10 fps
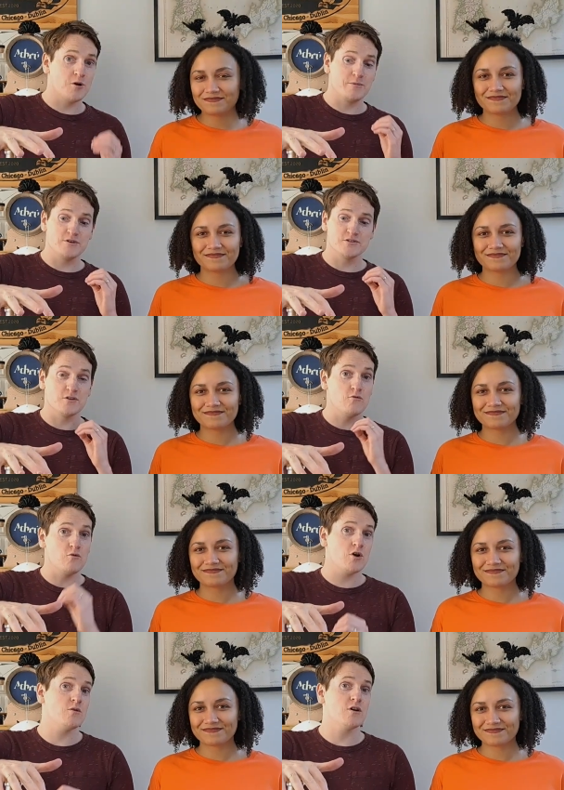Speaker 1: We'll be using
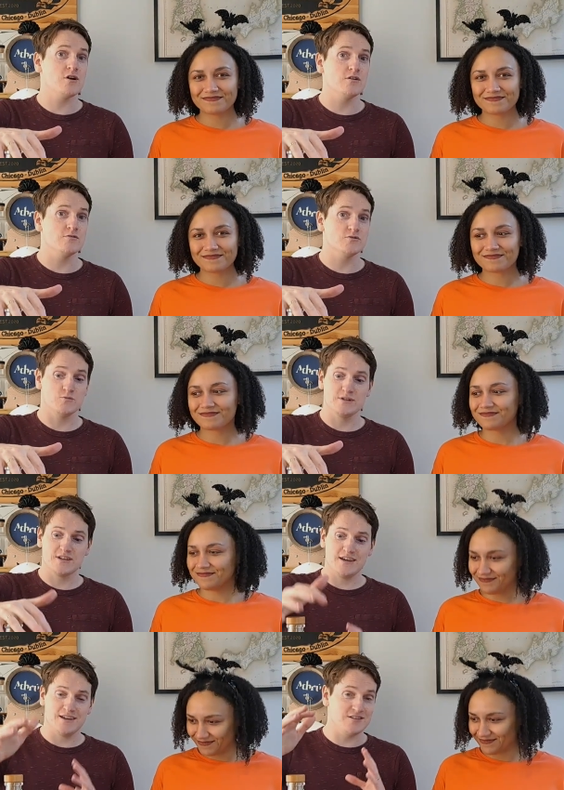Roe & Co's
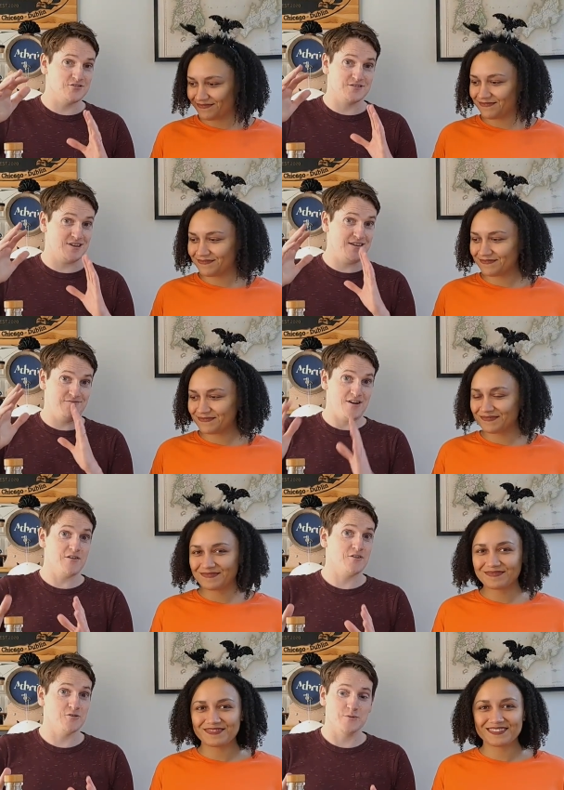whiskey. It is just a
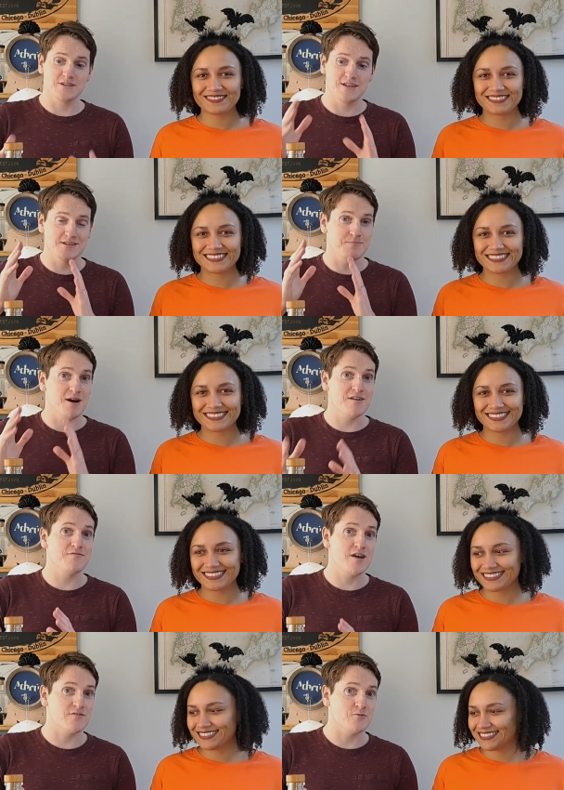very good whiskey. It's my
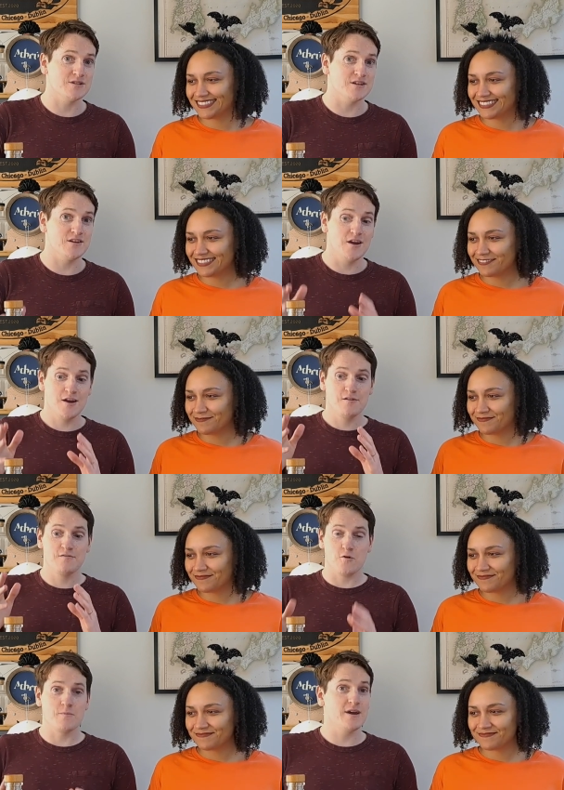favorite whiskey
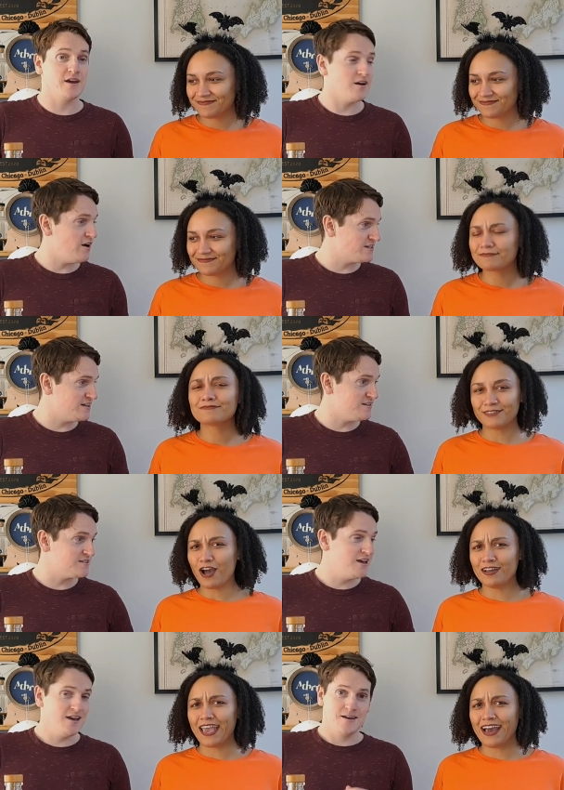for making
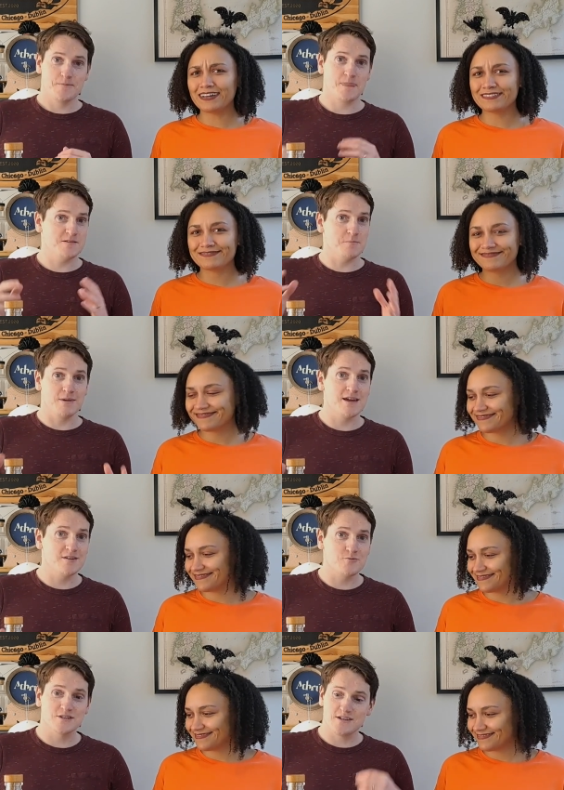cocktails. Oh yeah. It's a
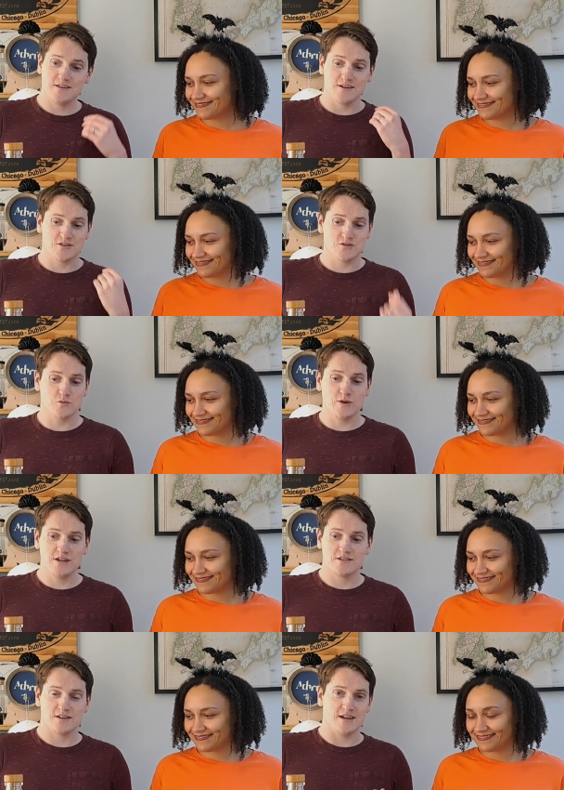blended whiskey. It's
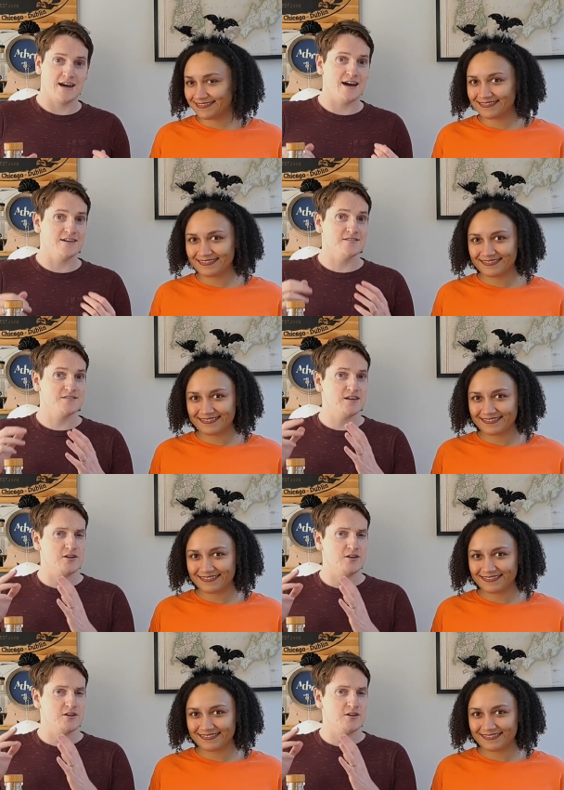sweet. It has